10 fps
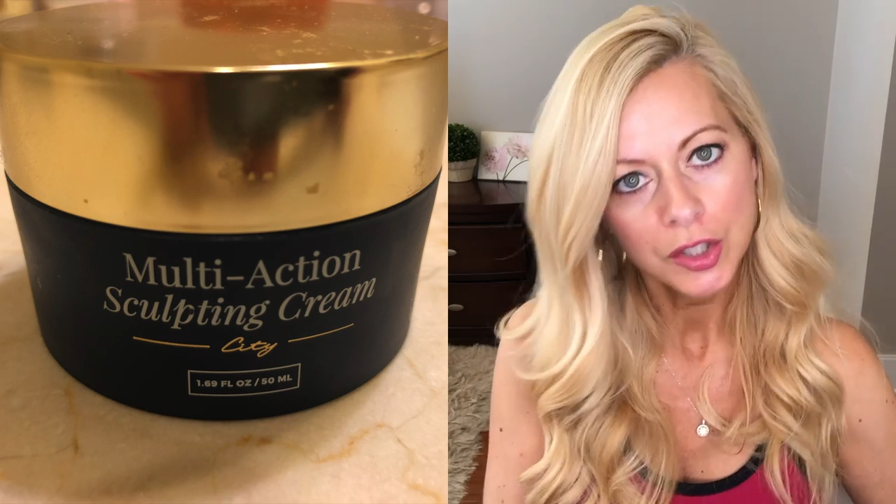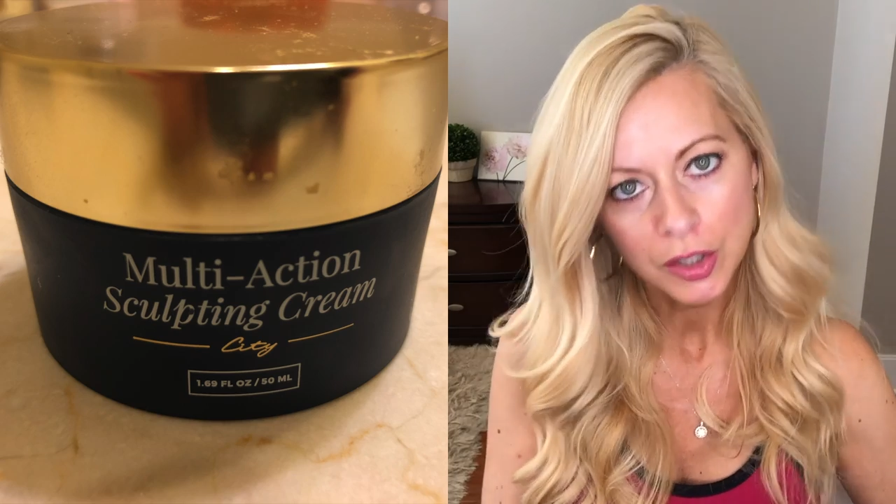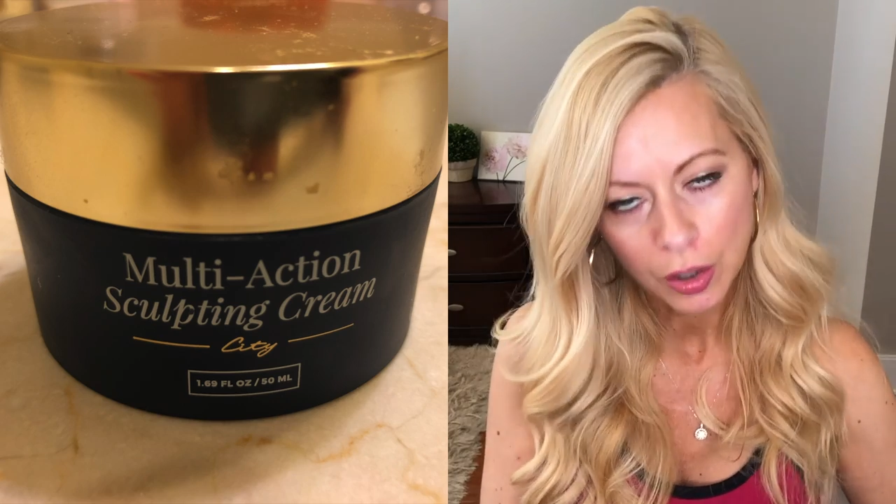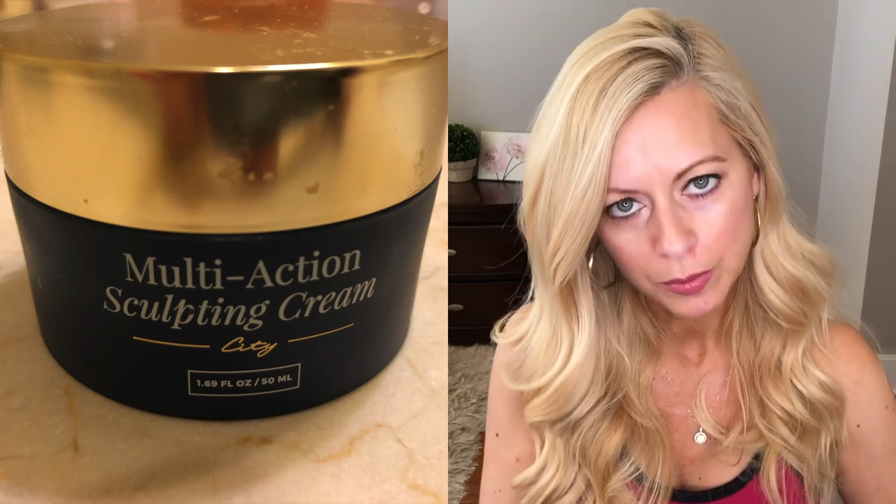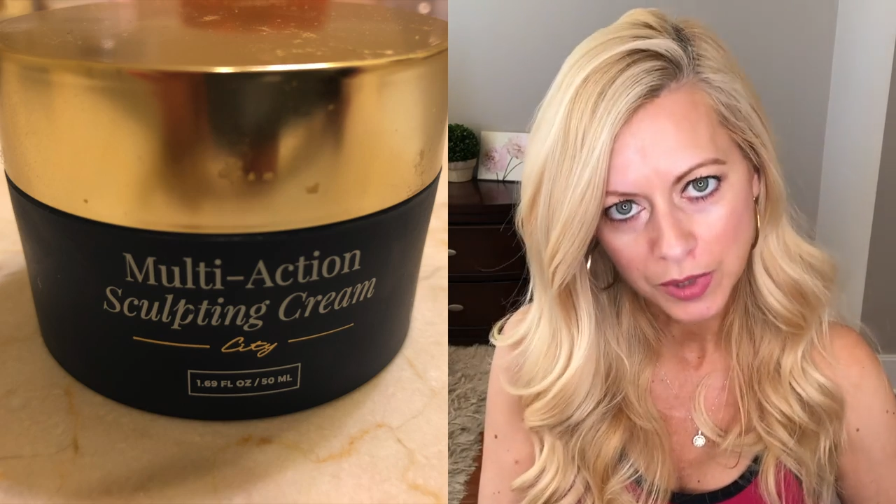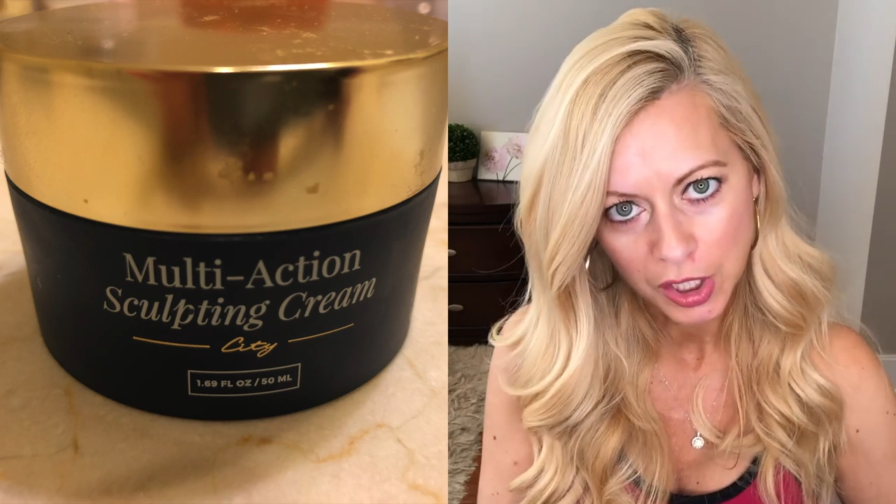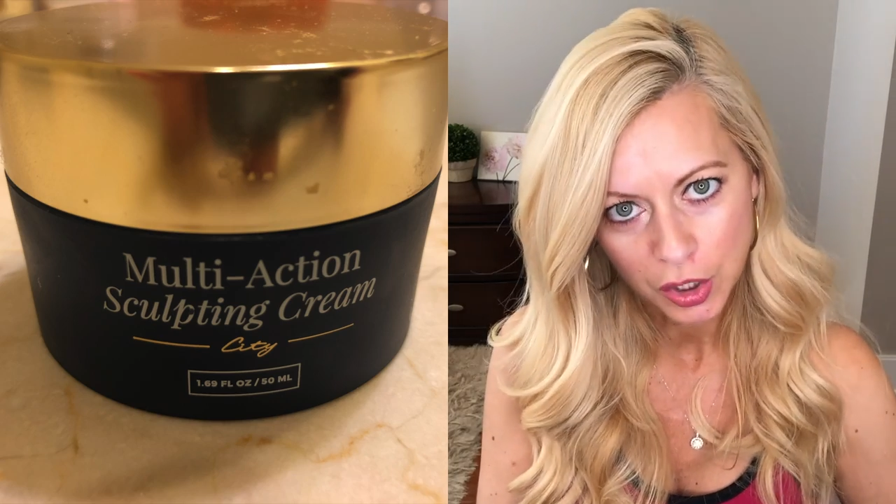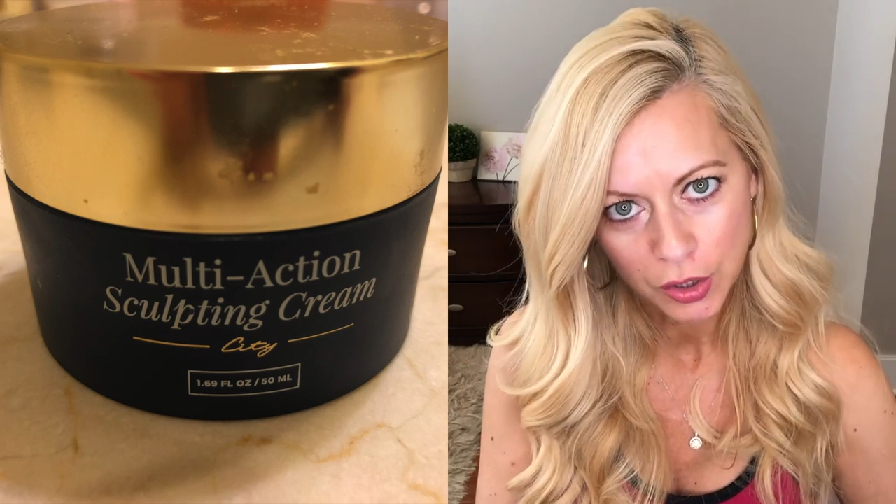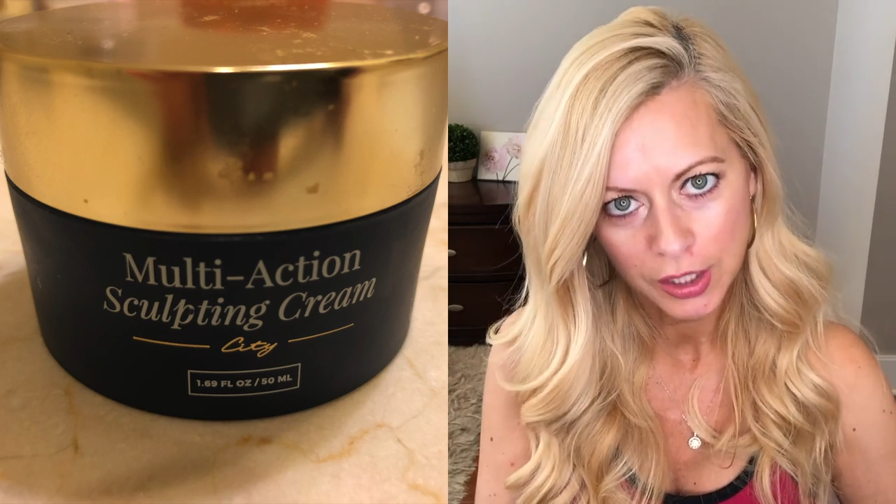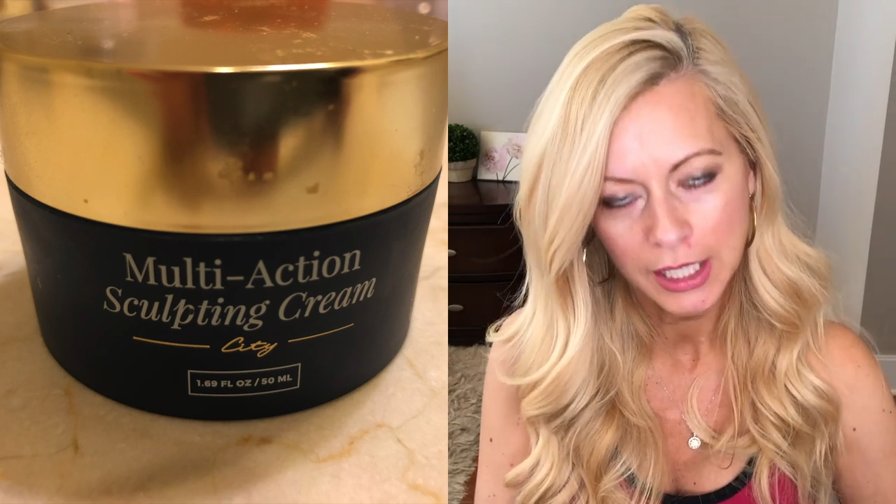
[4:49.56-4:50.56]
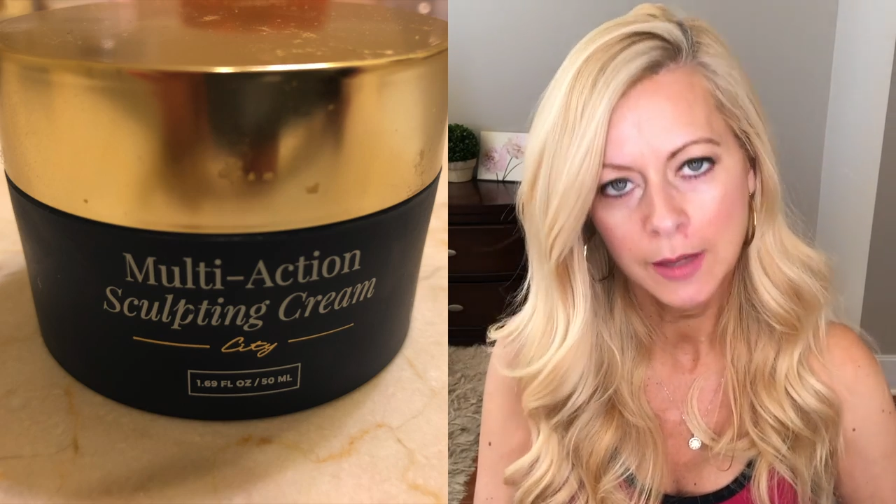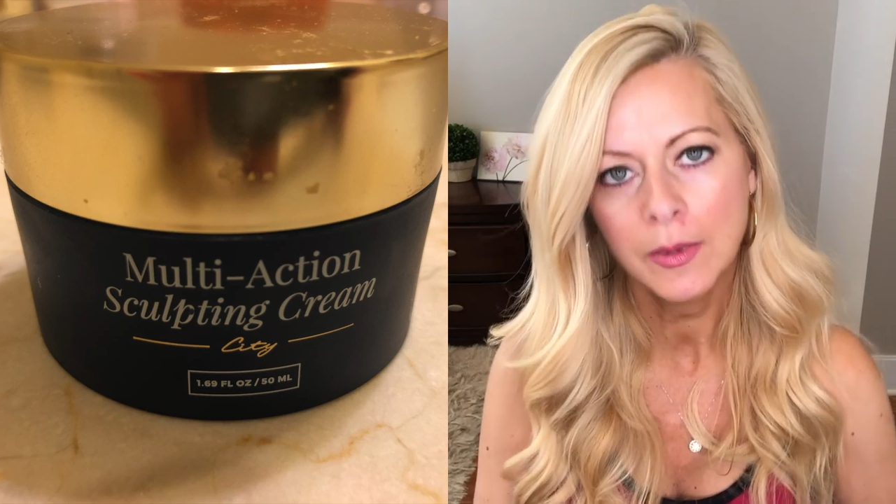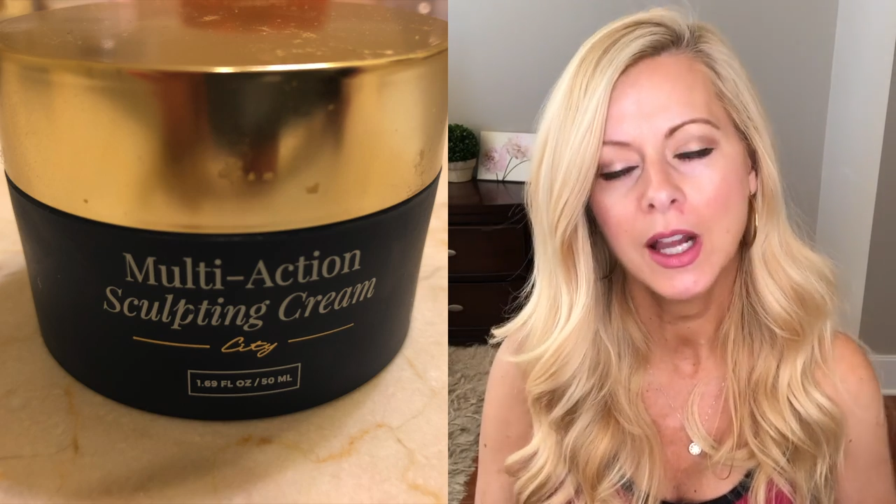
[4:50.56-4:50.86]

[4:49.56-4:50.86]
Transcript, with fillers: Sculpting Cream.